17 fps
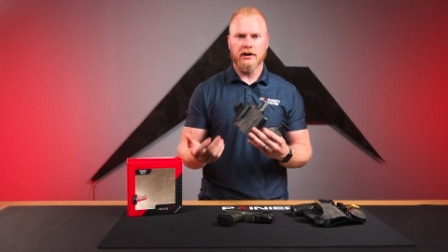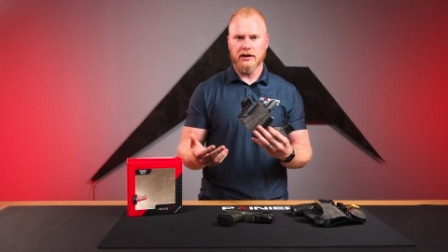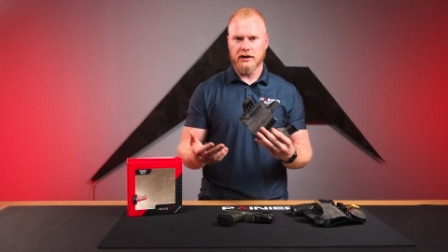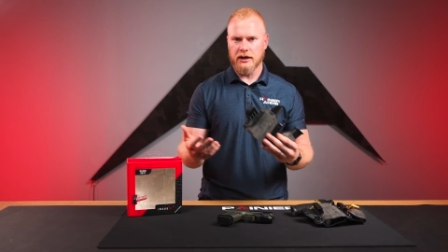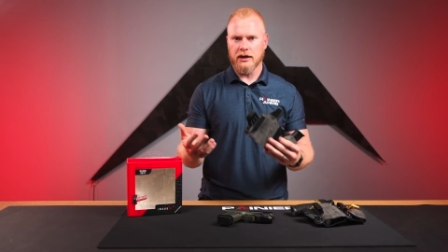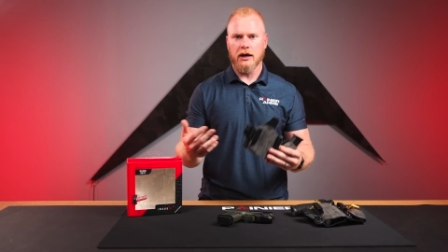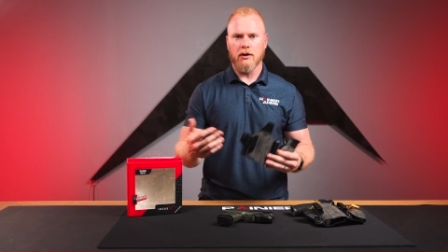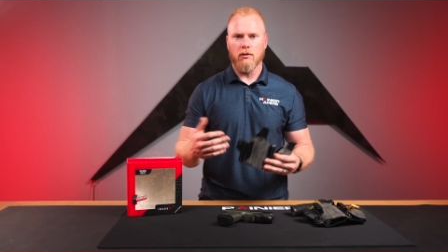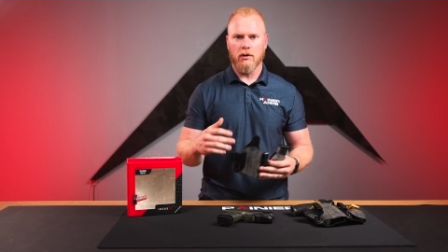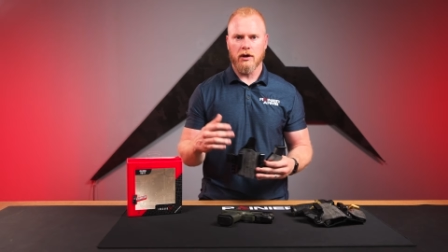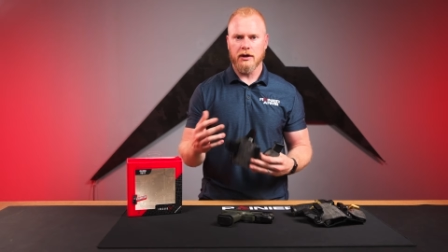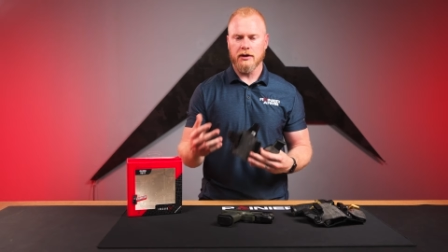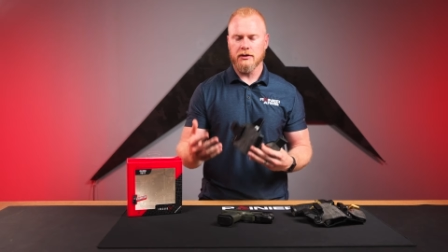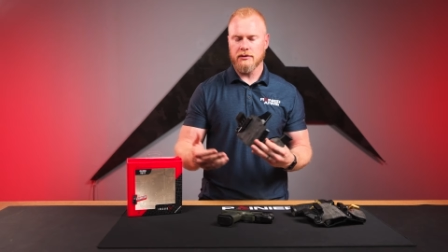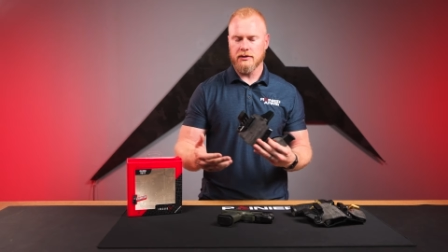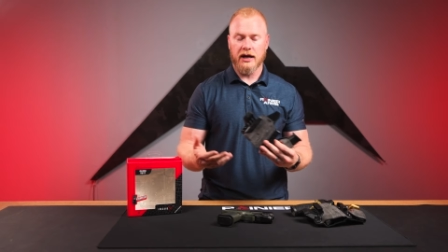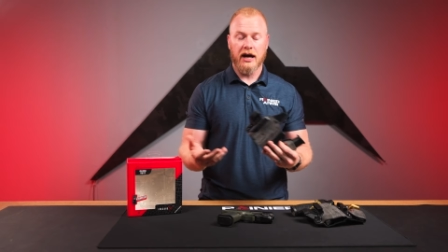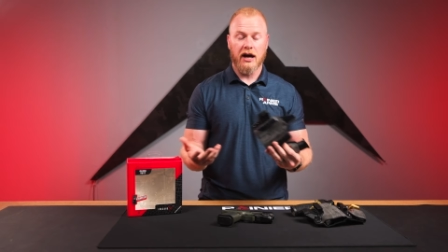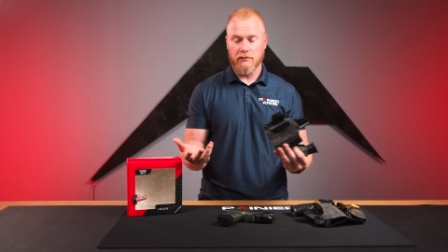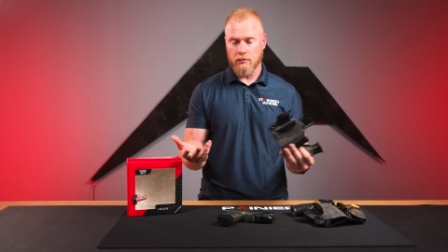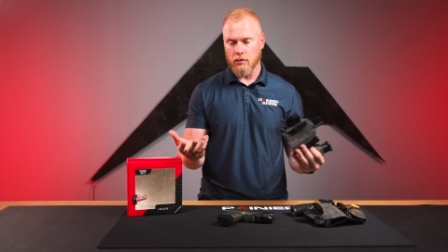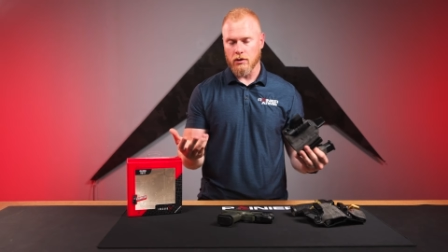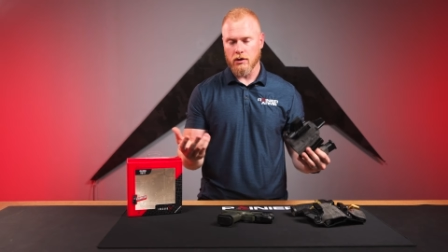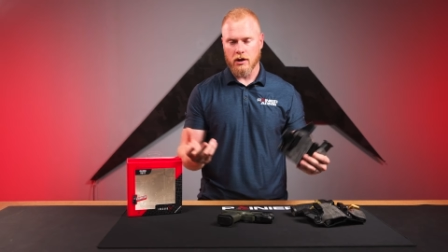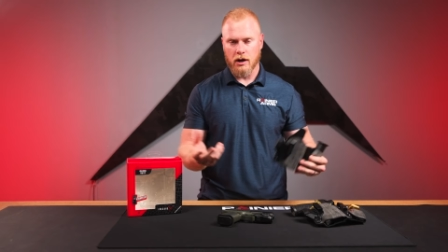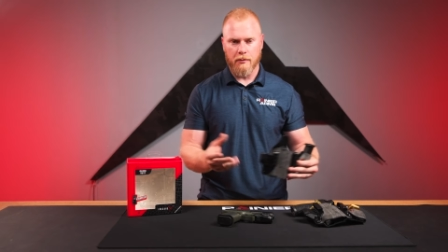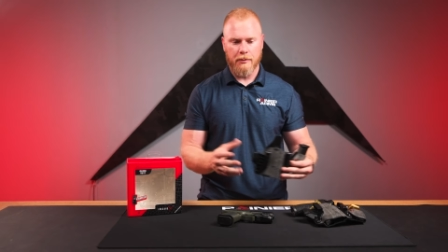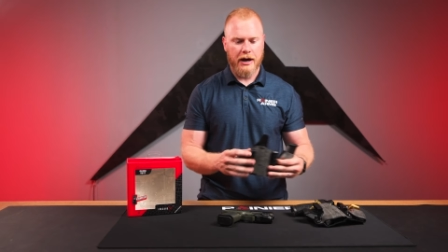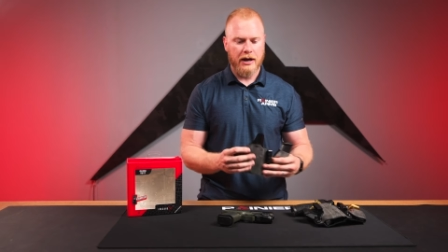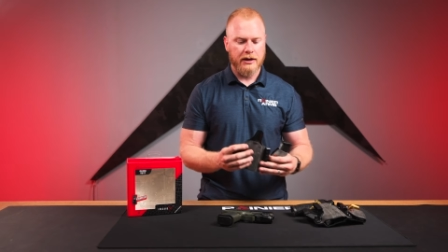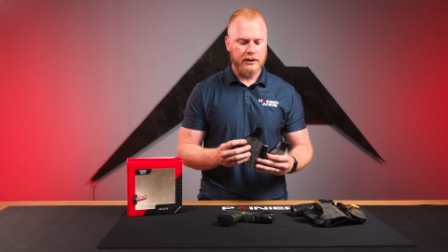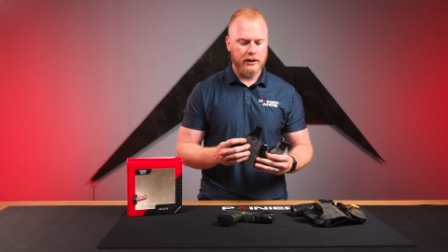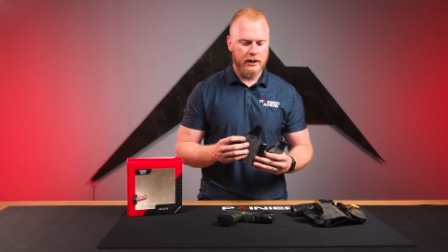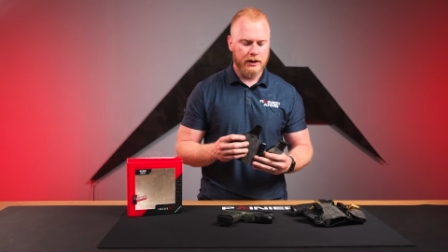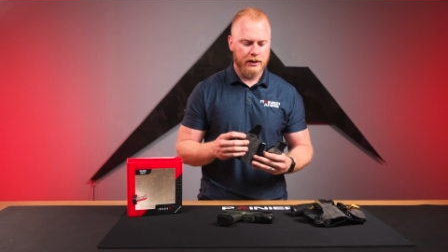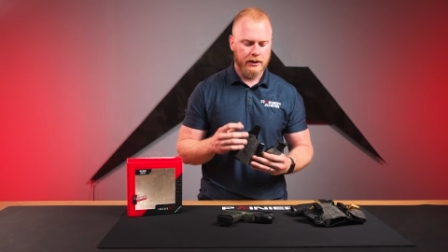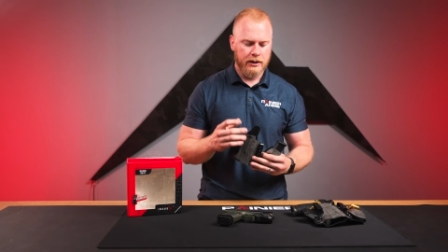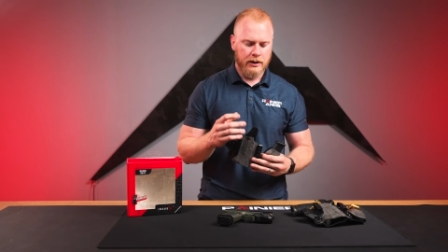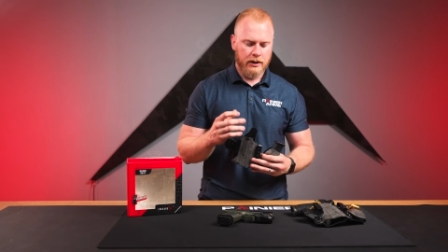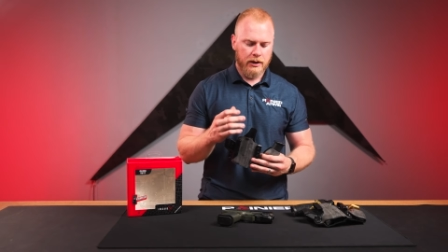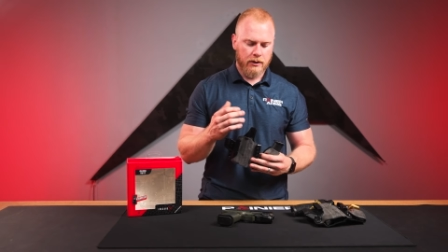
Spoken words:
again, I wanted to have a more compact gun,